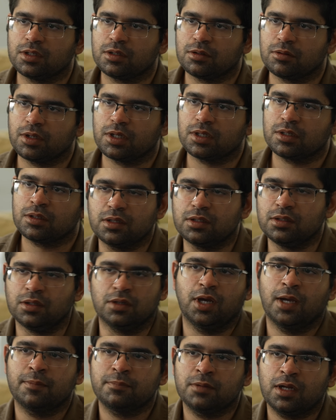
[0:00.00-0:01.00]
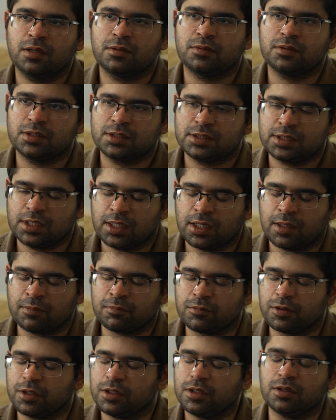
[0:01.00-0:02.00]
iterate. Look, I'm not saying
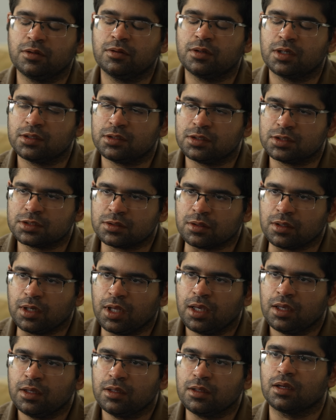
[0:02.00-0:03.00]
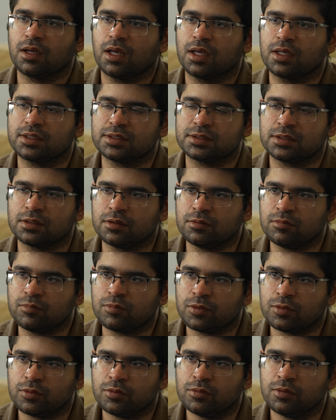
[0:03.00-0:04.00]
I'm really good at this today. I can still
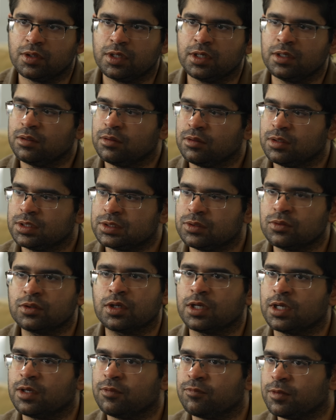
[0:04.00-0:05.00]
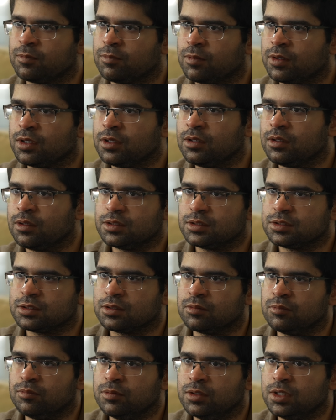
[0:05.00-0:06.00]
improve, and so can everybody.
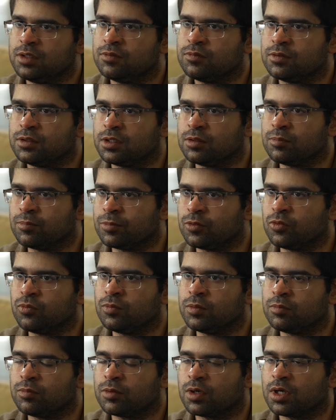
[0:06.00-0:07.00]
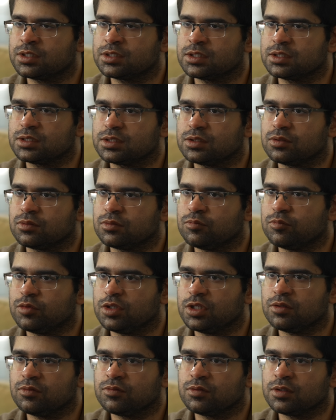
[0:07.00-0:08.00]
So believe in the improvement process. Don't
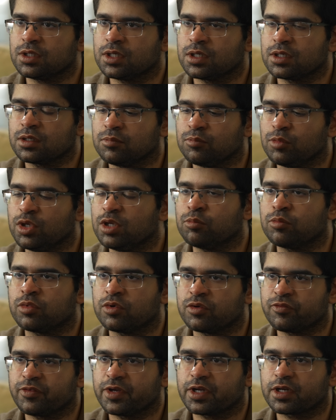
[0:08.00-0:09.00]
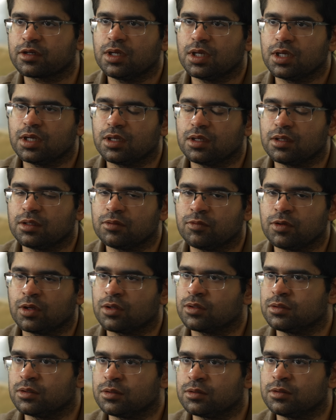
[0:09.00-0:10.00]
believe in like being perfect. And we
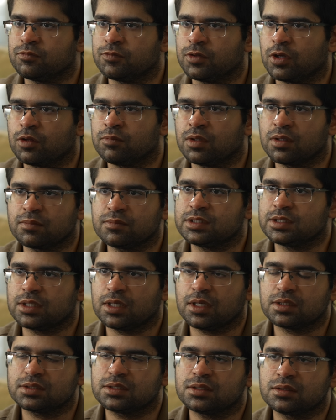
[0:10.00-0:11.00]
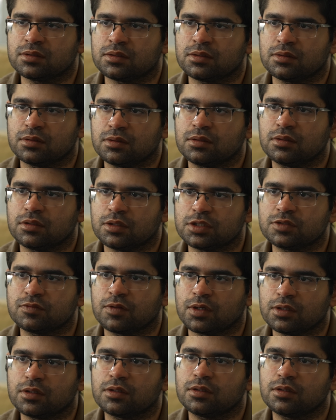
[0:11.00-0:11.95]
all learn, we all make mistakes, and it's fine.